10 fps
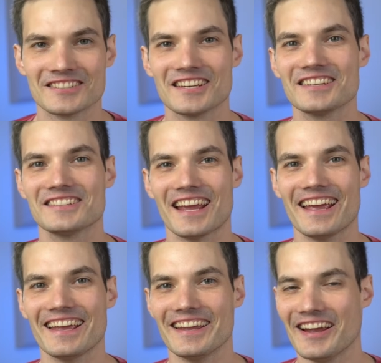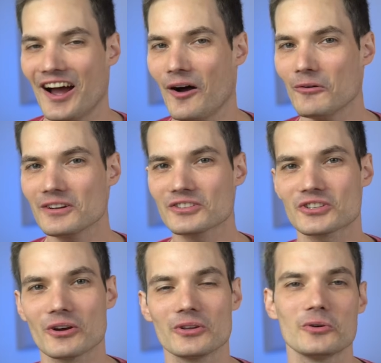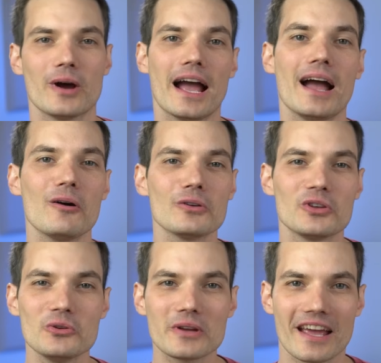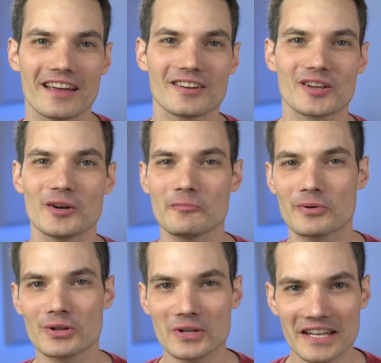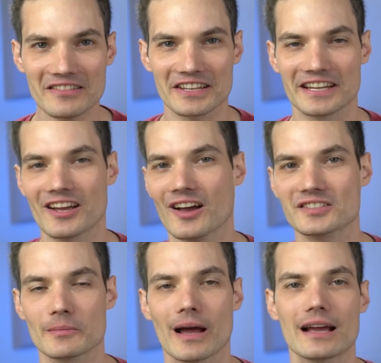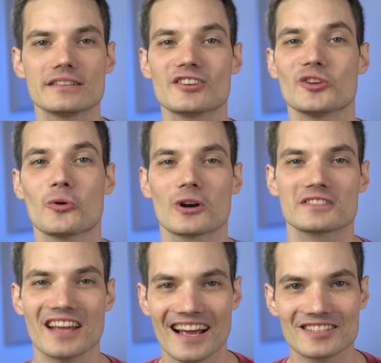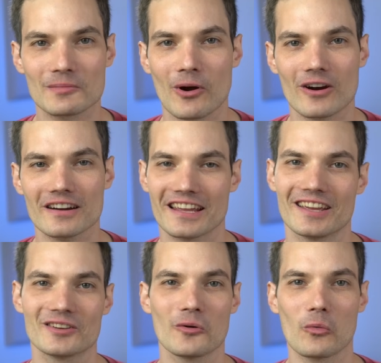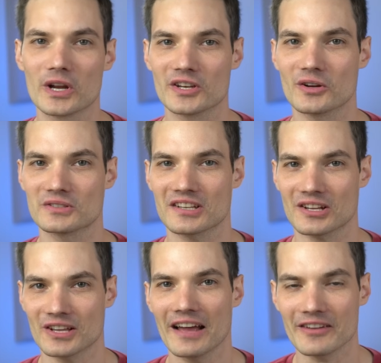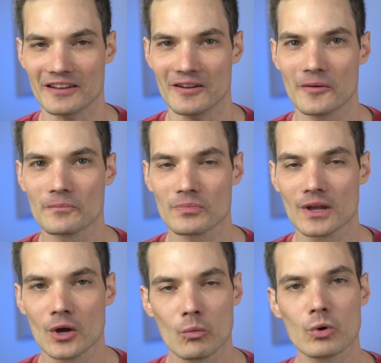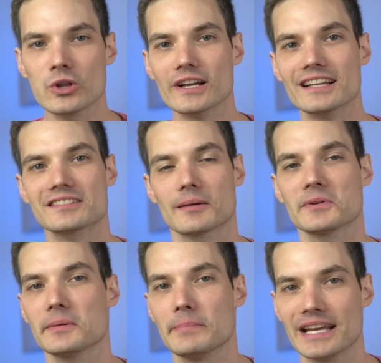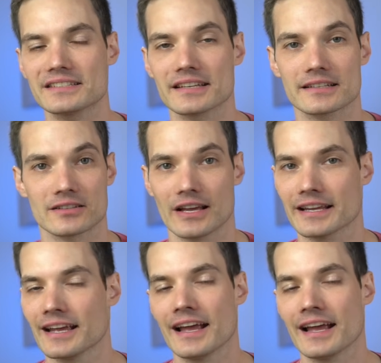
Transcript: Today, I want to show you how you can completely customize your taskbar in Windows eleven. We'll look at some of the basics like